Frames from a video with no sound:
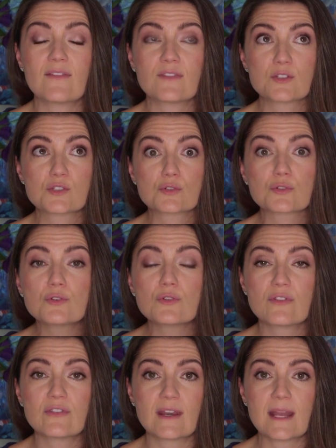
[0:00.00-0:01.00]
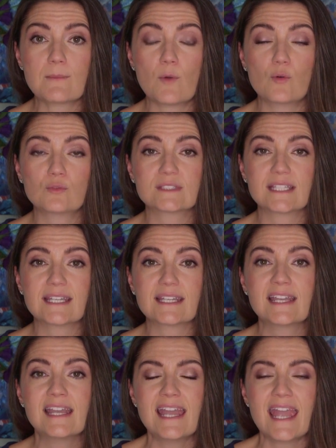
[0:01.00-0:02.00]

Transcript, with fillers: and the truth that I'm holding,